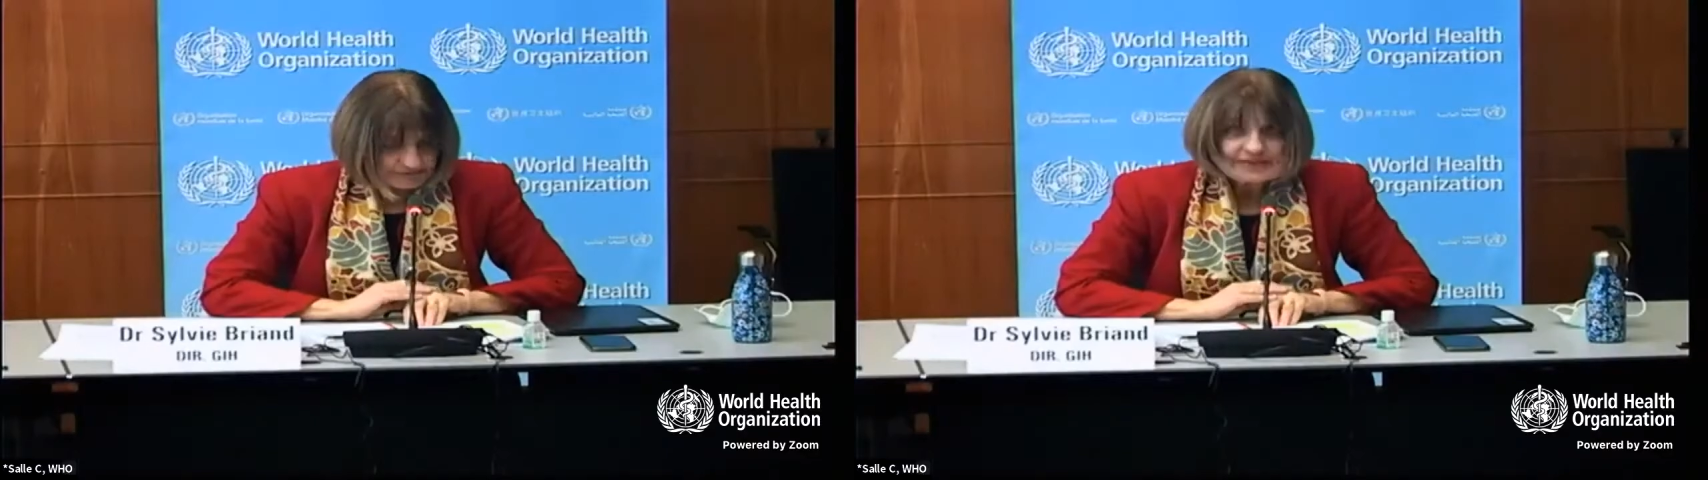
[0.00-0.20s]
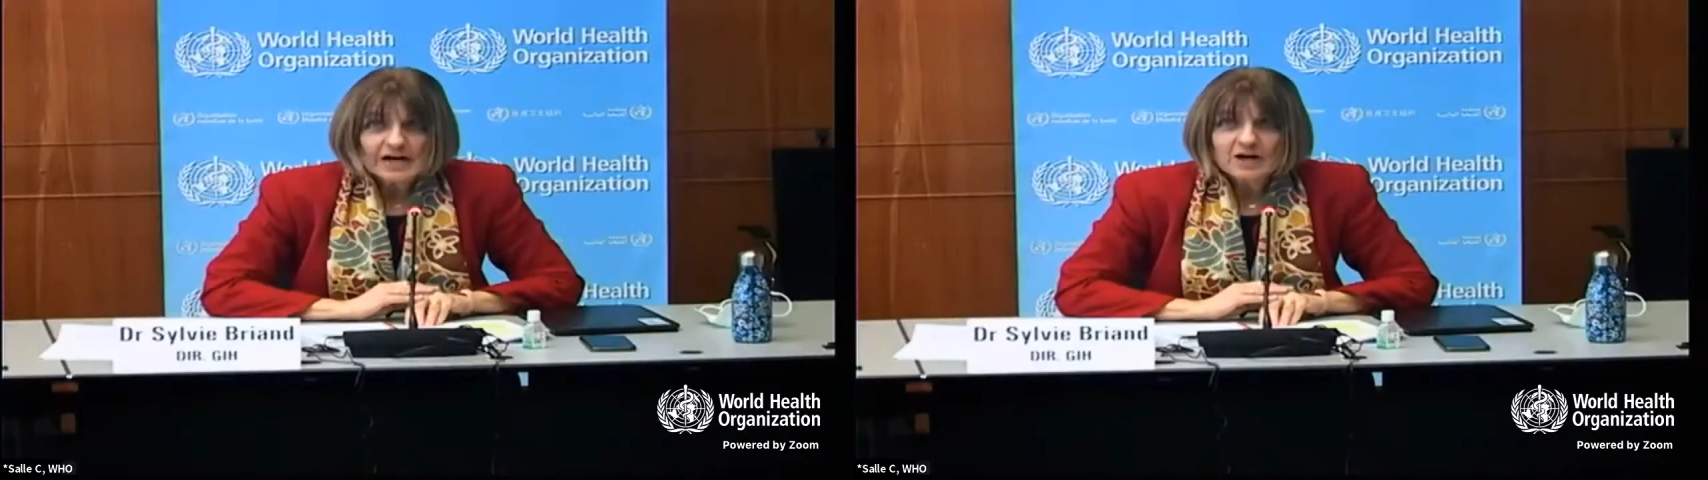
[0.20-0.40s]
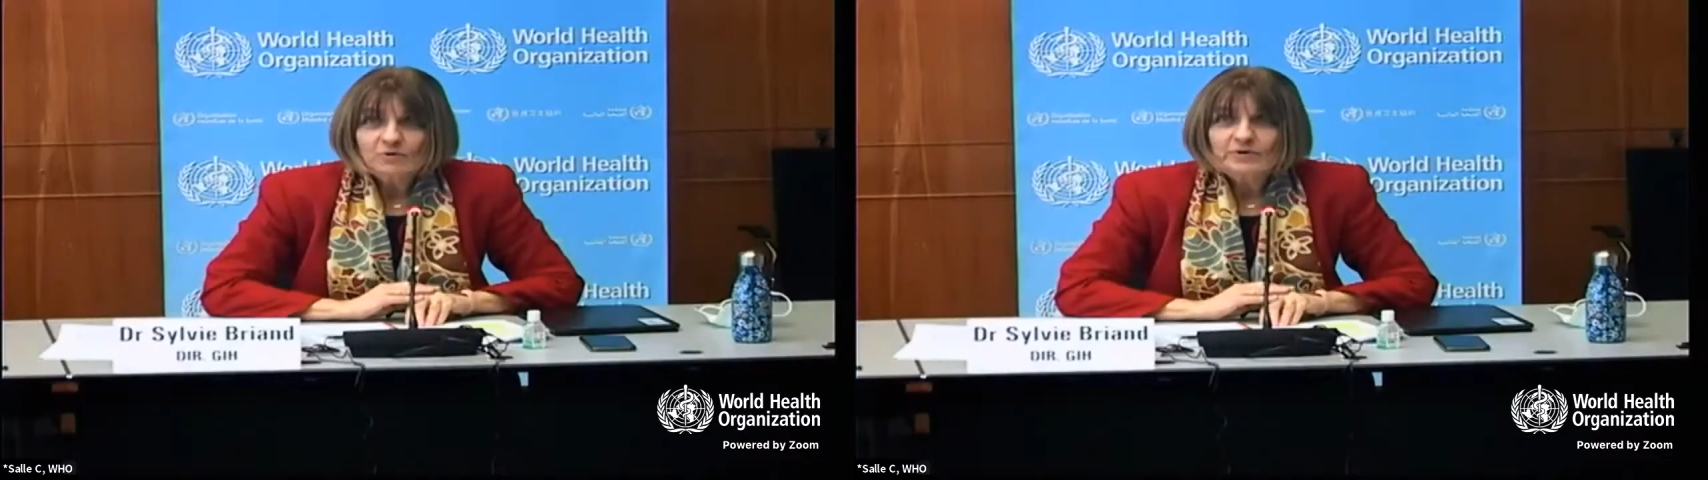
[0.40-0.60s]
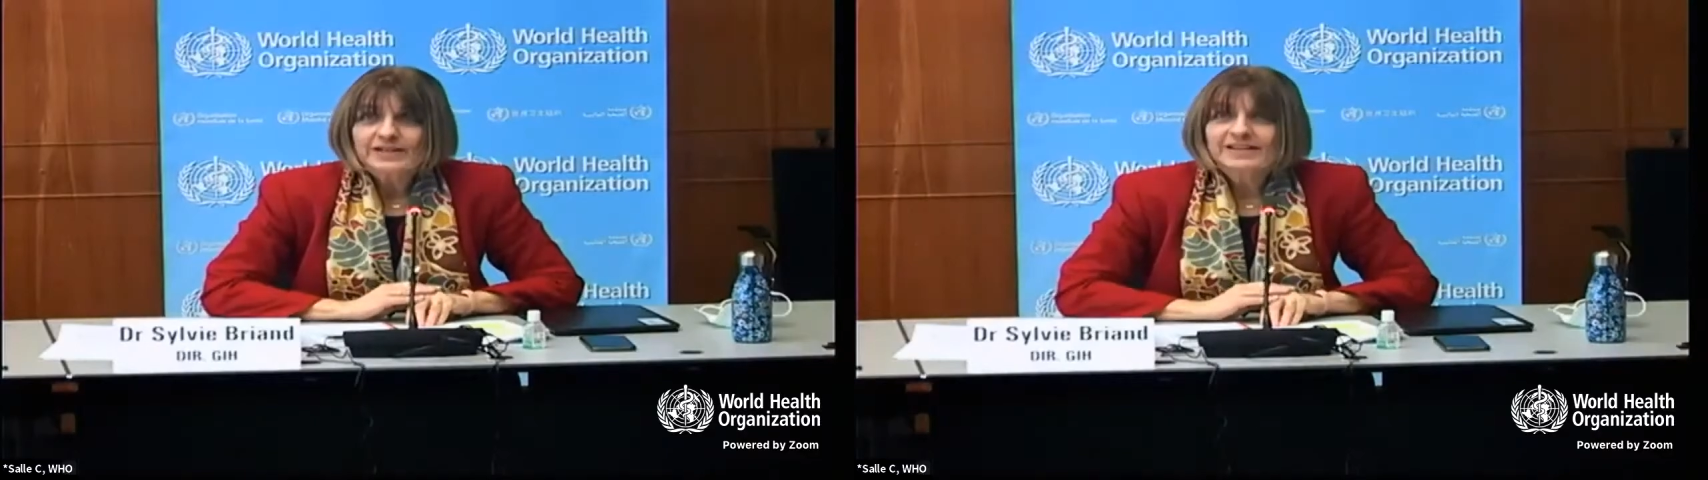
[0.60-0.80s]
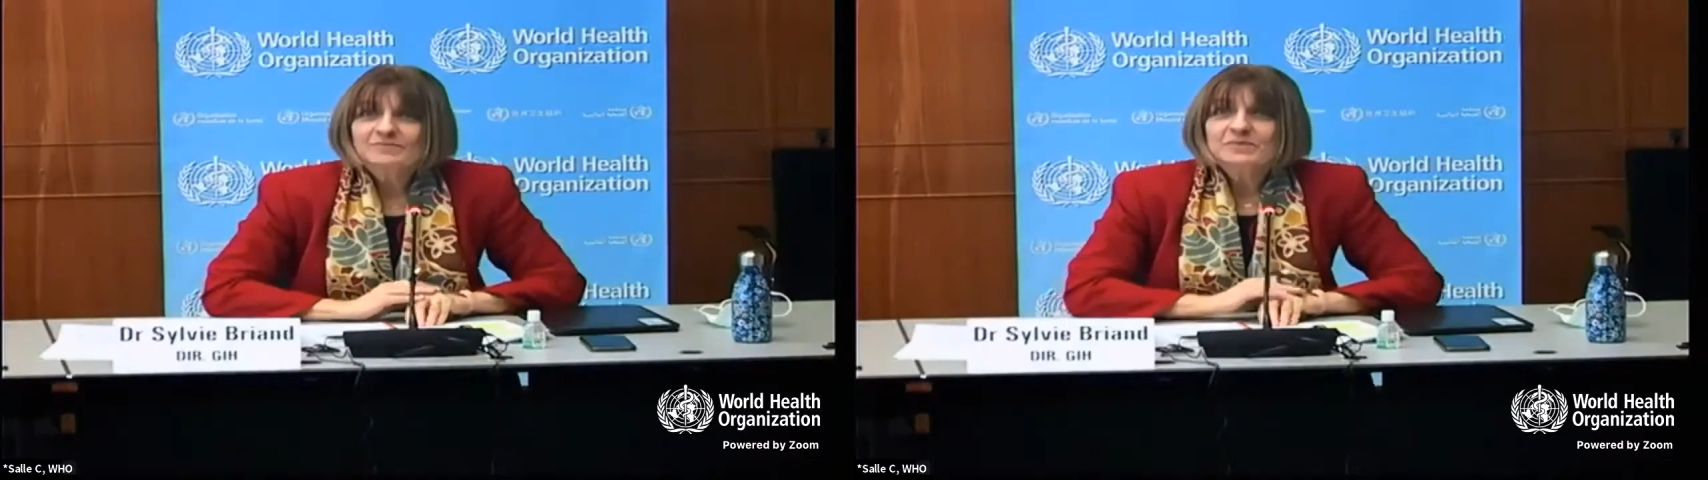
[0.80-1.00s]
Now,
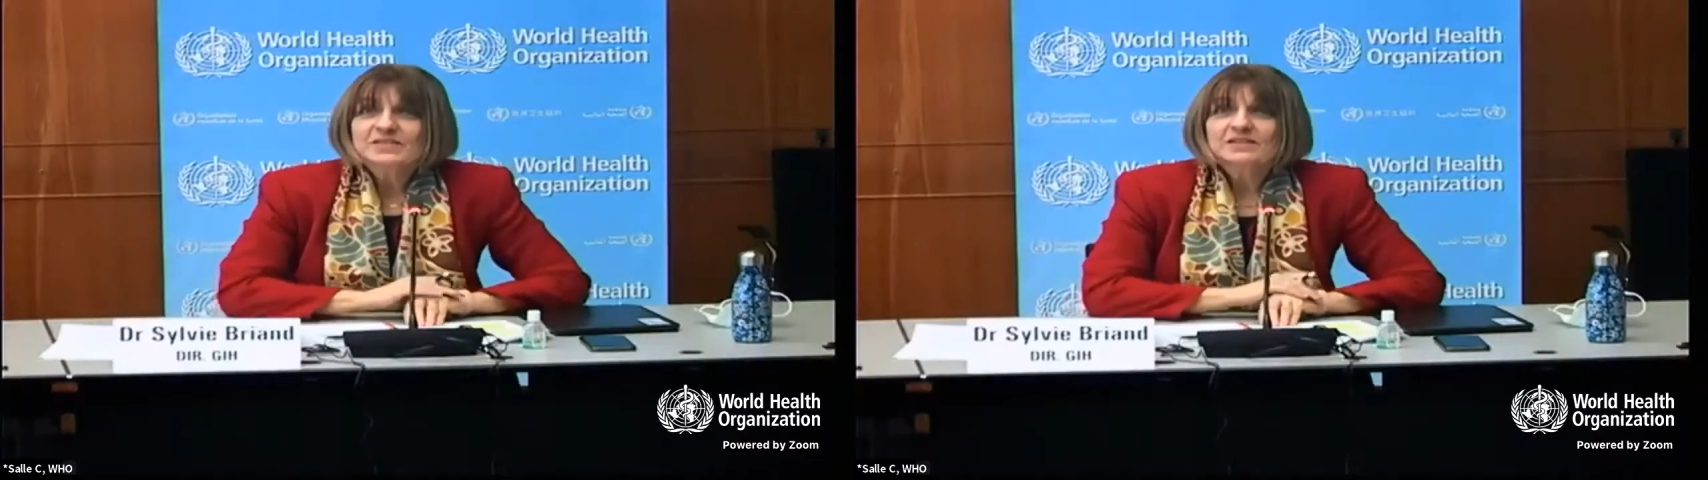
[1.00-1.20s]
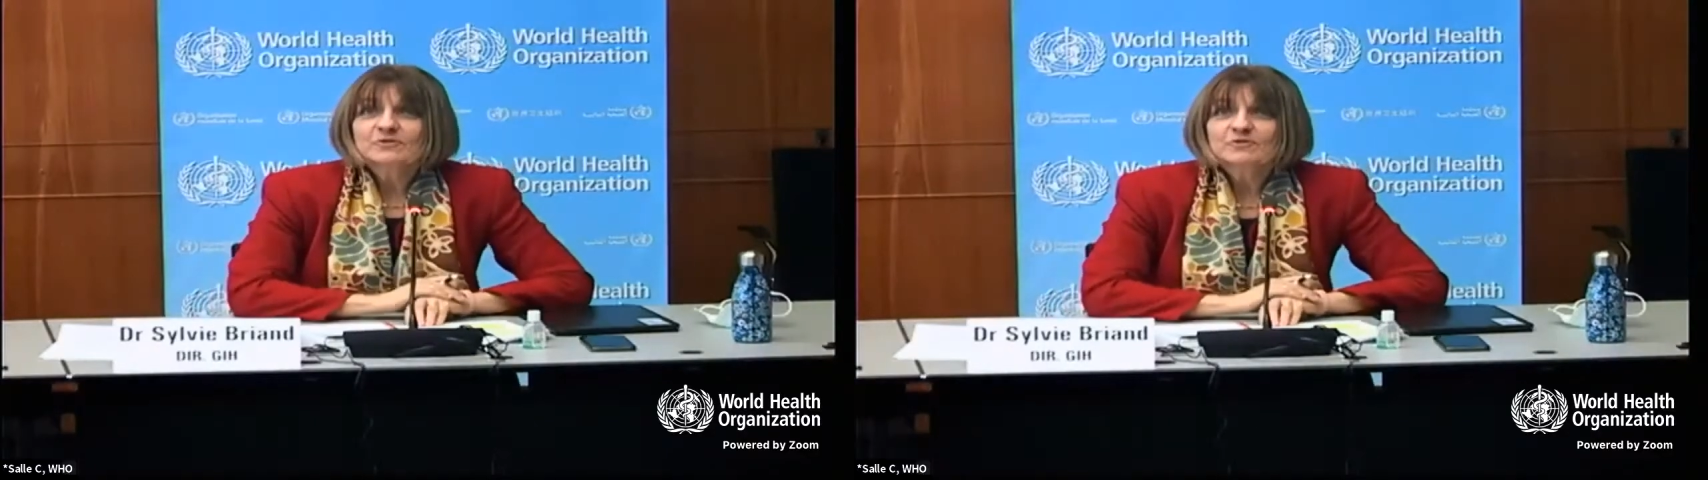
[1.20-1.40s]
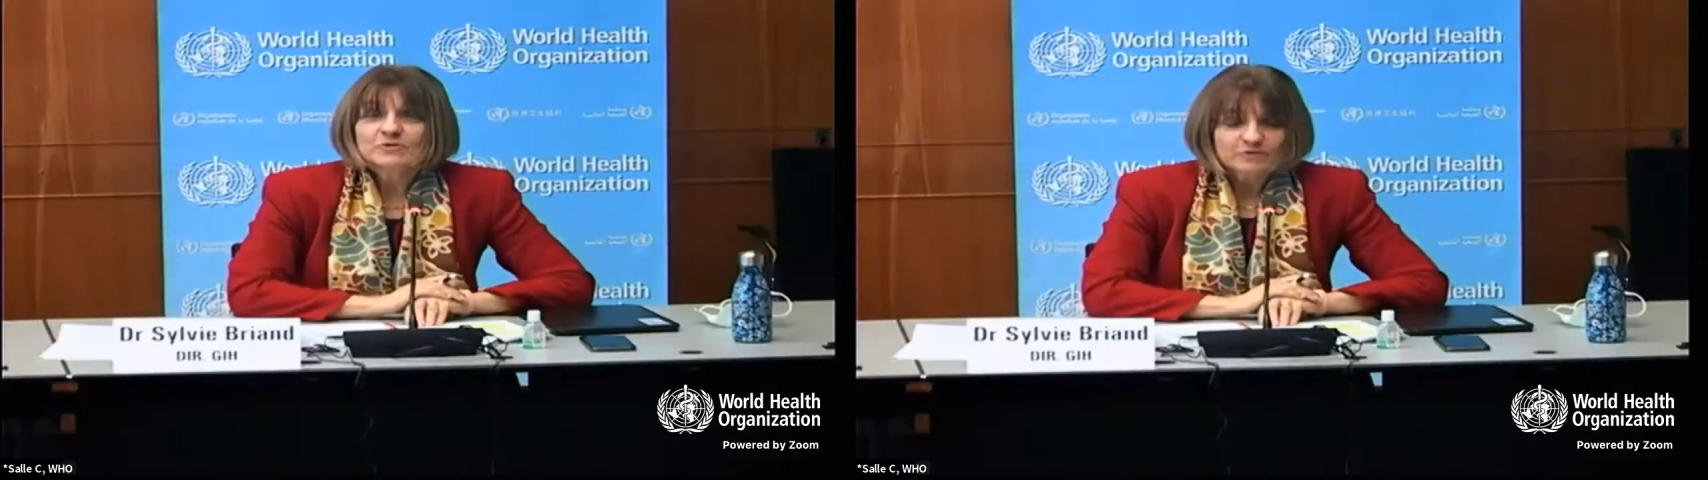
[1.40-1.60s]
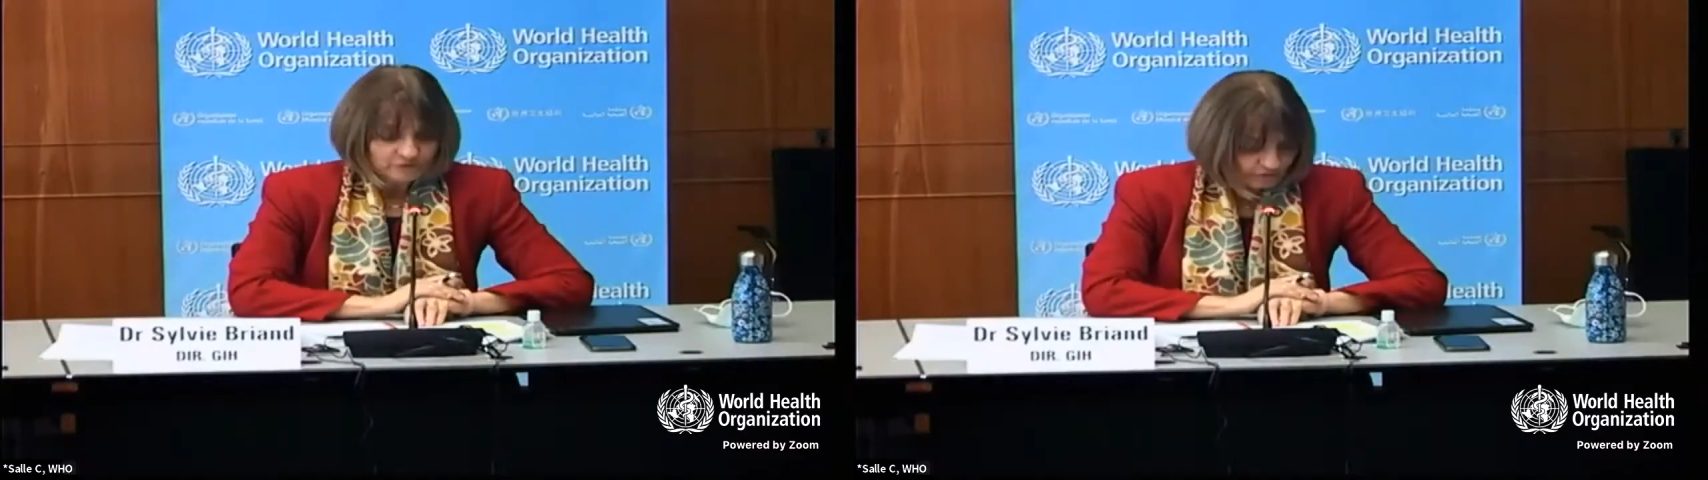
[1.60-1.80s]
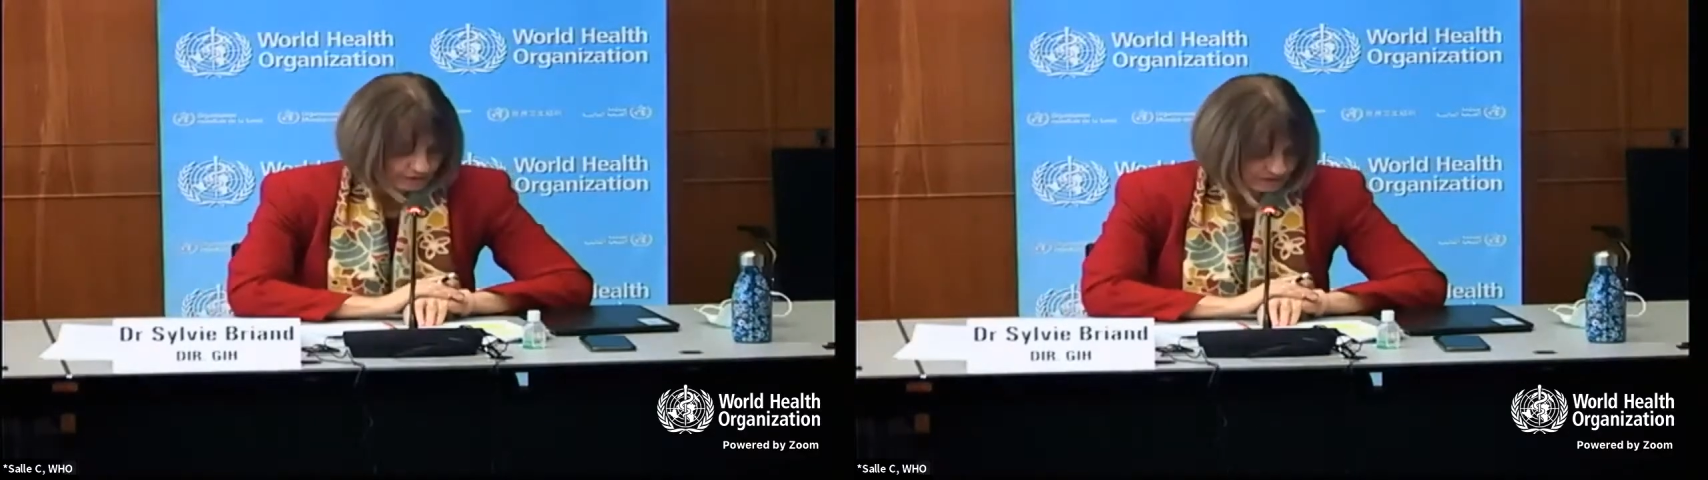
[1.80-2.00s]
let me
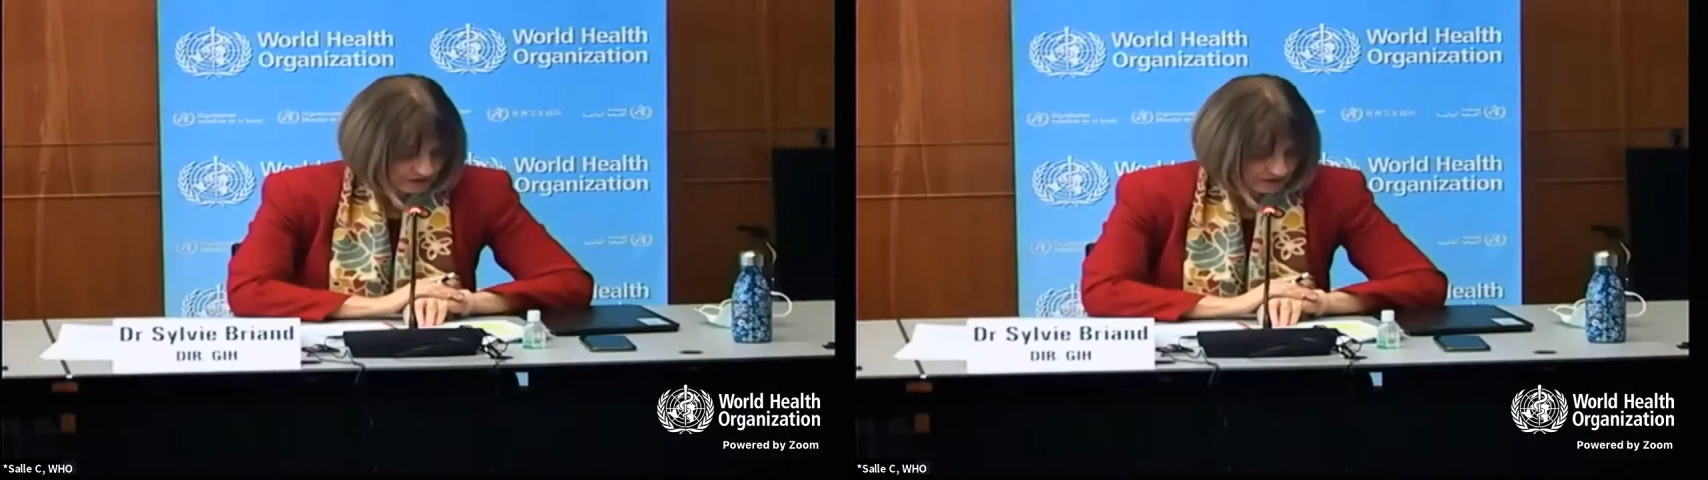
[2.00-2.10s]
introduce